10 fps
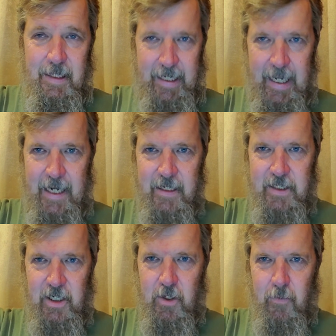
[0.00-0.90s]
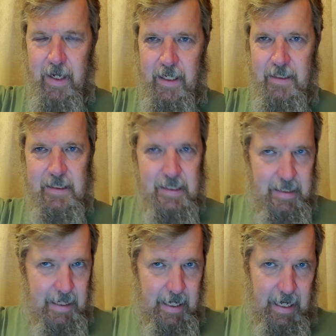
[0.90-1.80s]
the kings and
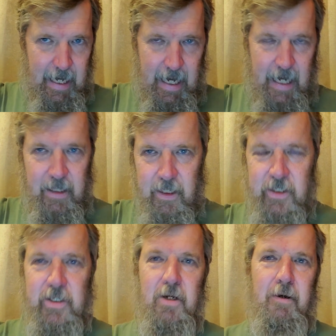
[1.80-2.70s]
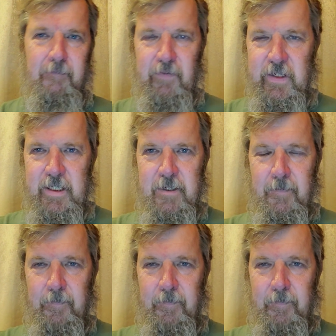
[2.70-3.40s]
queens and the serfs.